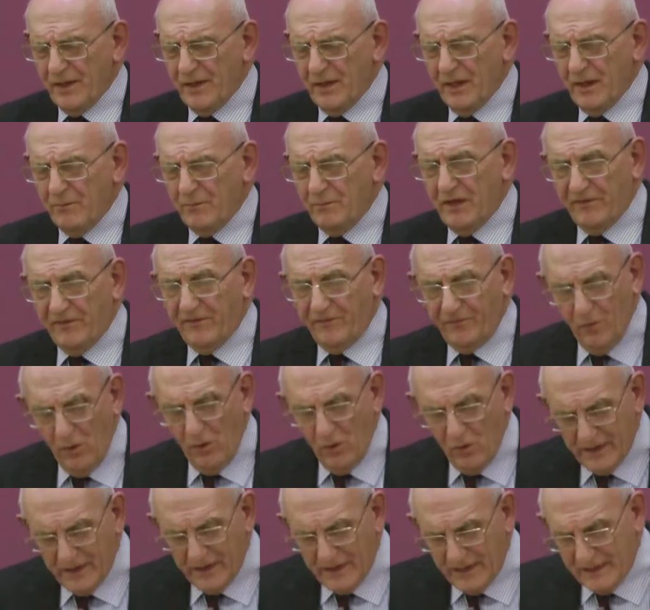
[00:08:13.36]
Before
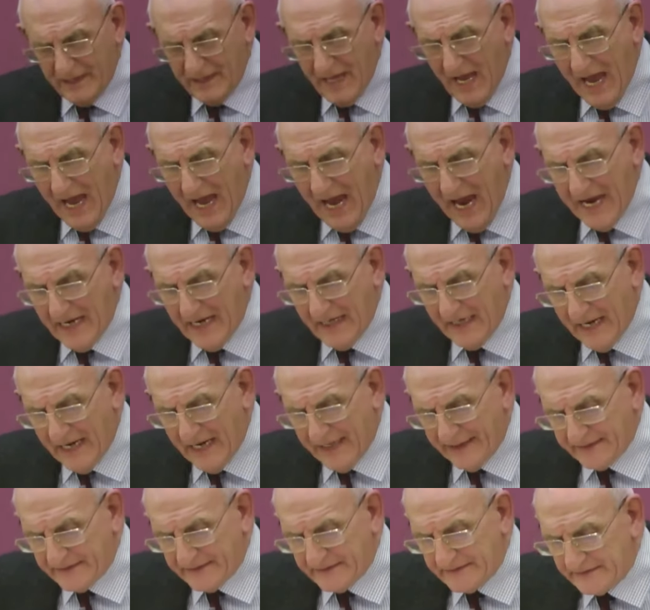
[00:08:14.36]
we
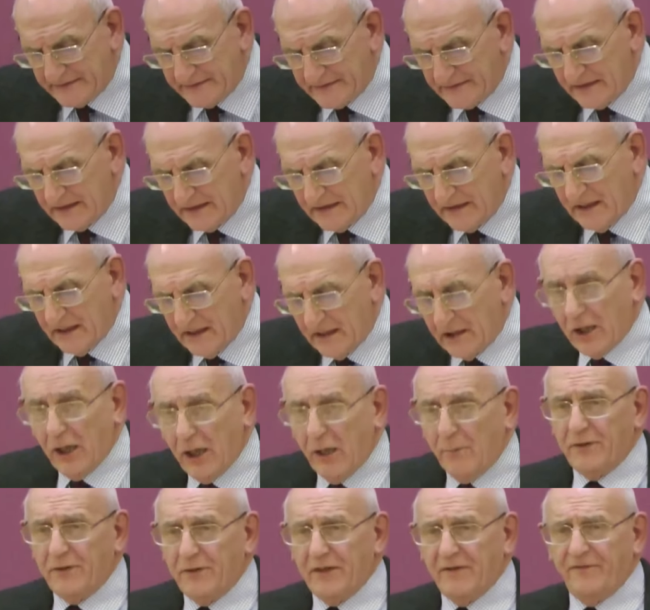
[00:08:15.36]
highlight a
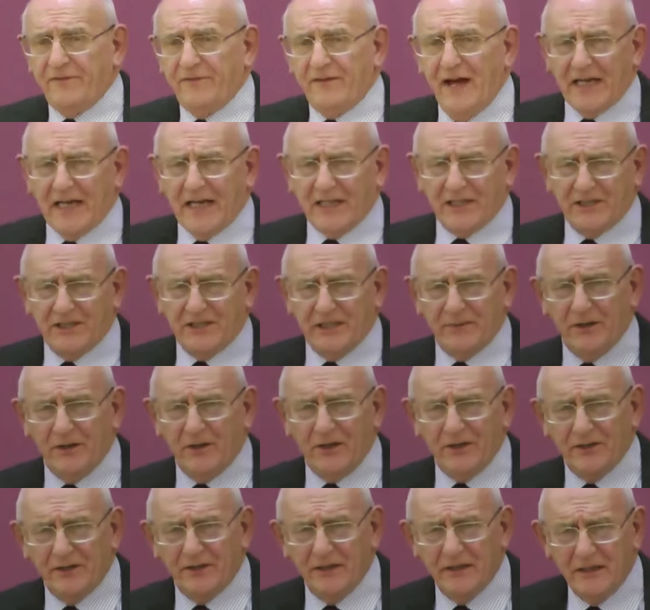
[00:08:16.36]
couple of facts
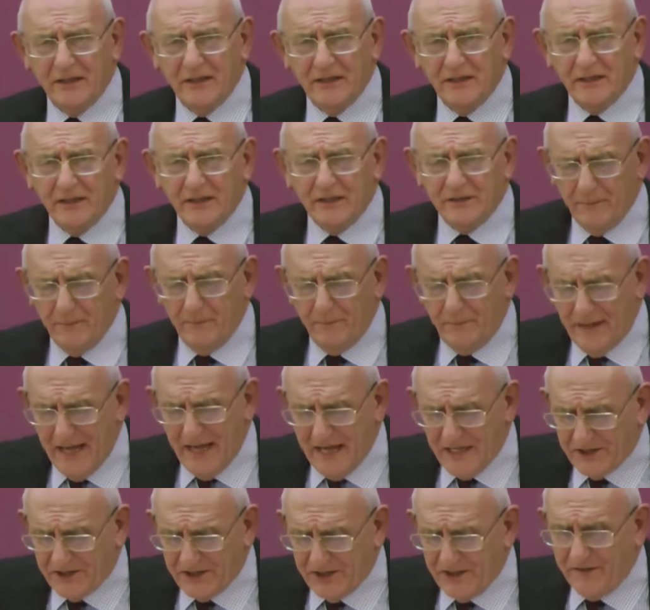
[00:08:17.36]
about the
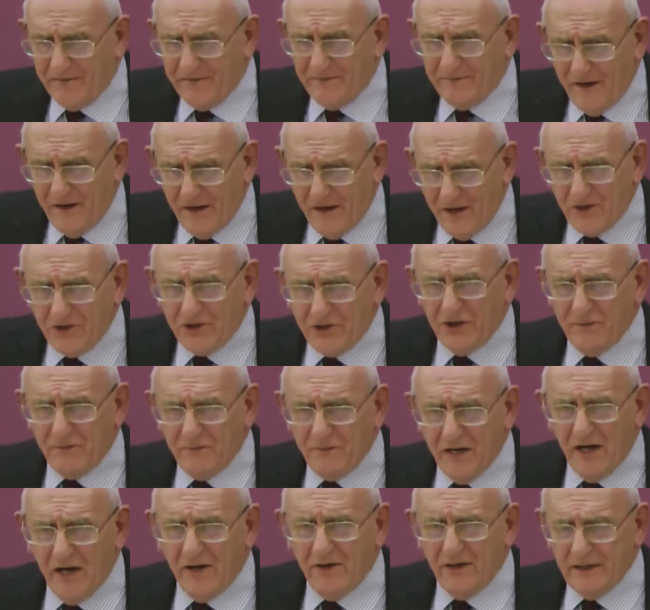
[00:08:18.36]
Blessed Virgin
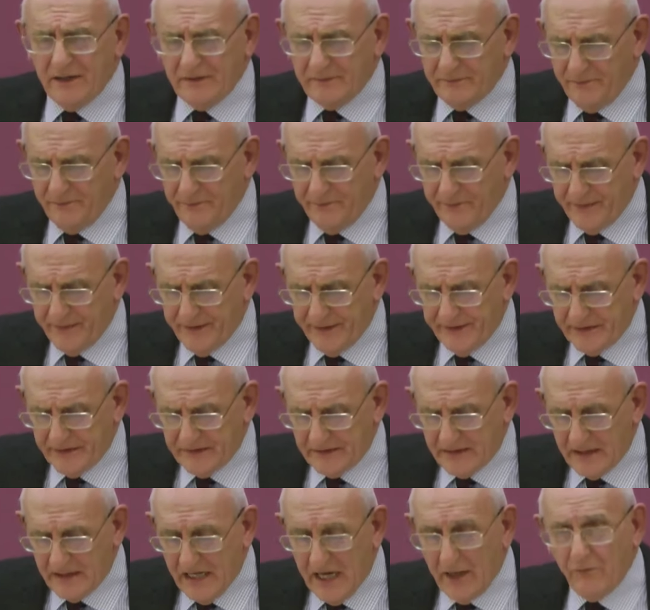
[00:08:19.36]
Mary,
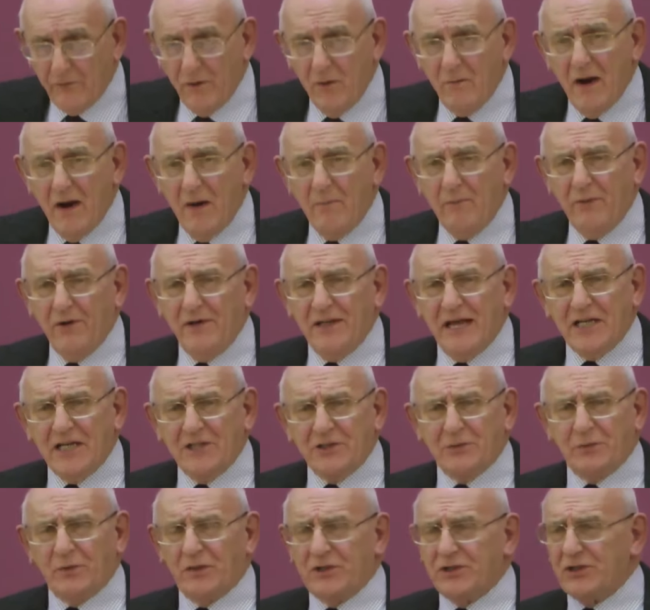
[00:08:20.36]
and remember
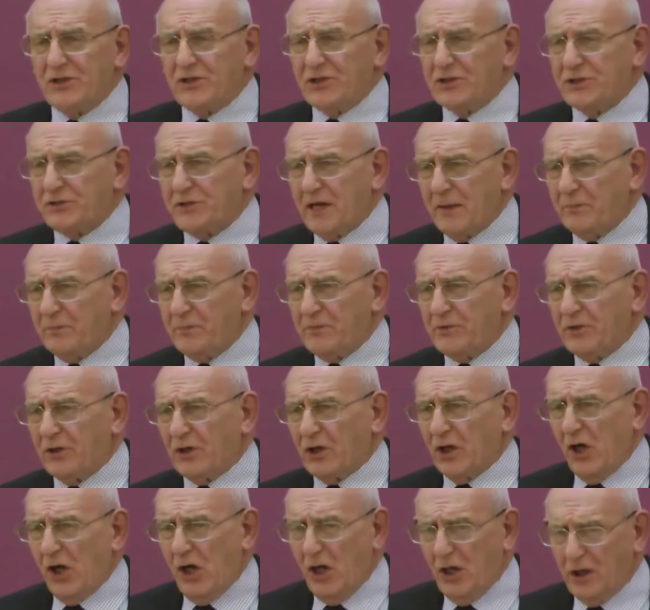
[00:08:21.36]
that's what the scripture
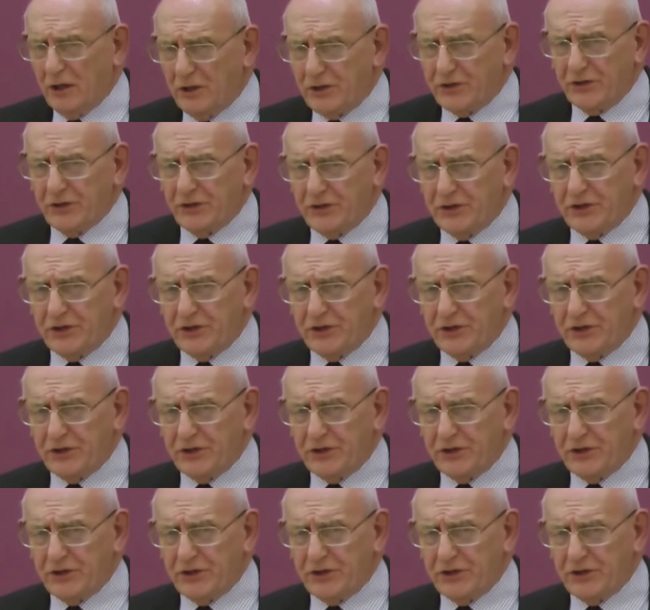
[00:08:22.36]
calls her.